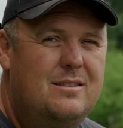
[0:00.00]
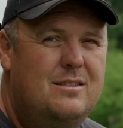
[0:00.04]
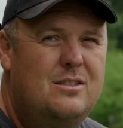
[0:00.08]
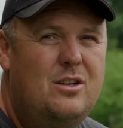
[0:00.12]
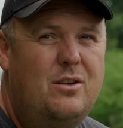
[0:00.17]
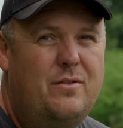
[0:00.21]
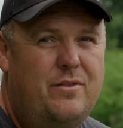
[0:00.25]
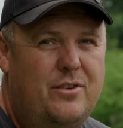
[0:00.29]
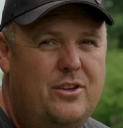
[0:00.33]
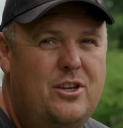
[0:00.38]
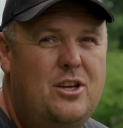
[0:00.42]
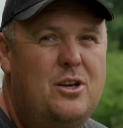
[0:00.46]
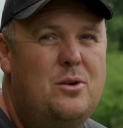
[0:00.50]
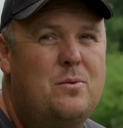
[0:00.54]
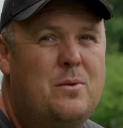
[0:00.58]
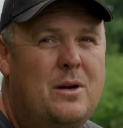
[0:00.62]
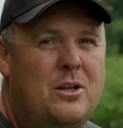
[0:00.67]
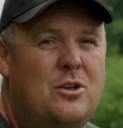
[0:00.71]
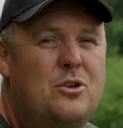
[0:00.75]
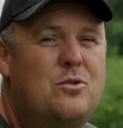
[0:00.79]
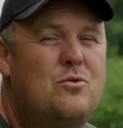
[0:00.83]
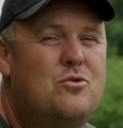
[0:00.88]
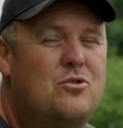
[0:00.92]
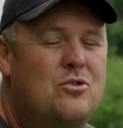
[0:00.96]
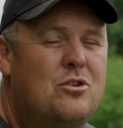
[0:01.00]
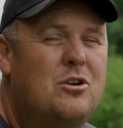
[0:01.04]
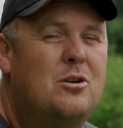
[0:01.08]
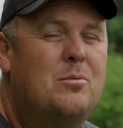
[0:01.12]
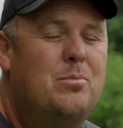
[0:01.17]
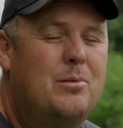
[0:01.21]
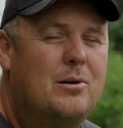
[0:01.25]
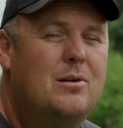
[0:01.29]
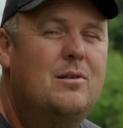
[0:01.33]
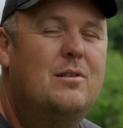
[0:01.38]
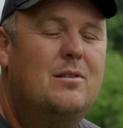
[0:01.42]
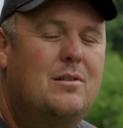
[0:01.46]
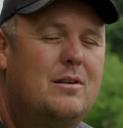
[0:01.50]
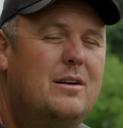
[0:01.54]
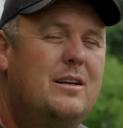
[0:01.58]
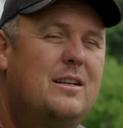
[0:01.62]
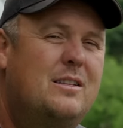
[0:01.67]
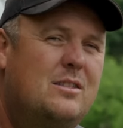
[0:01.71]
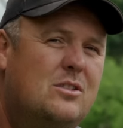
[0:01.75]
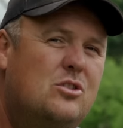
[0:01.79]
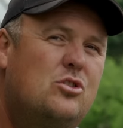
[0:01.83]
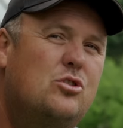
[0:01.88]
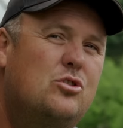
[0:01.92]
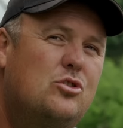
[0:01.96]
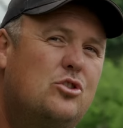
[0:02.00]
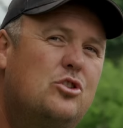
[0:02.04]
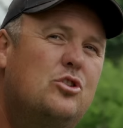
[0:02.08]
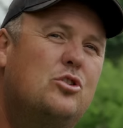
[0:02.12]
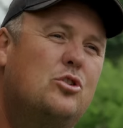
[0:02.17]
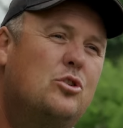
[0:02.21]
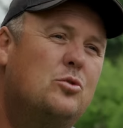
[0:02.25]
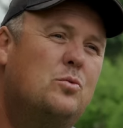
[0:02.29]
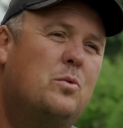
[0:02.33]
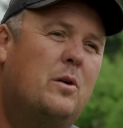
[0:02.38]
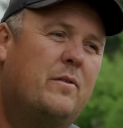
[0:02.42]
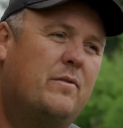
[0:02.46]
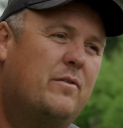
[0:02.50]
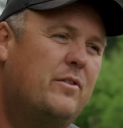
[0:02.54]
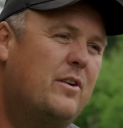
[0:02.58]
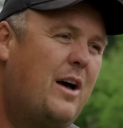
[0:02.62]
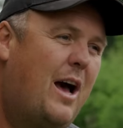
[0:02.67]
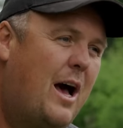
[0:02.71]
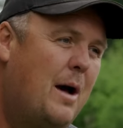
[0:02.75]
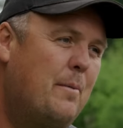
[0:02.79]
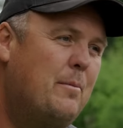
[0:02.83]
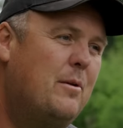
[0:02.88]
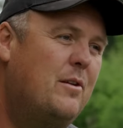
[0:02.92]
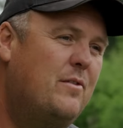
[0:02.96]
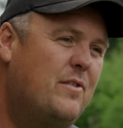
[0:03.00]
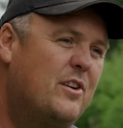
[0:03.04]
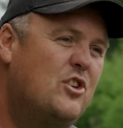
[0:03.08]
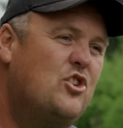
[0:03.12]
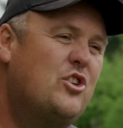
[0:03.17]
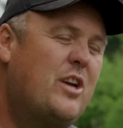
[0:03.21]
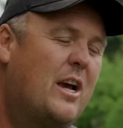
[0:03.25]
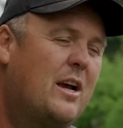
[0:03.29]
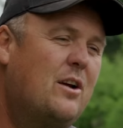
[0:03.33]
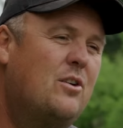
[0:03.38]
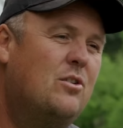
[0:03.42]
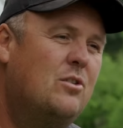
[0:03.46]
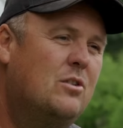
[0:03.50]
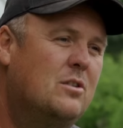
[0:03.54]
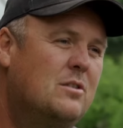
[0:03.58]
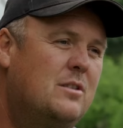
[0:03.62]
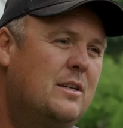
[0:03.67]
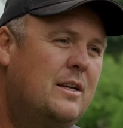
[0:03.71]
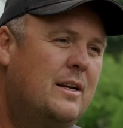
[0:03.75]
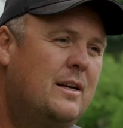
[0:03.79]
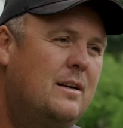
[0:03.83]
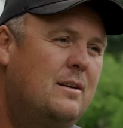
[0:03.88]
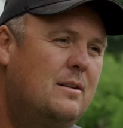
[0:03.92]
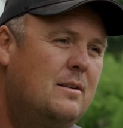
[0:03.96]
not for you when you draw, but it's such a good one for how many fish get caught in it.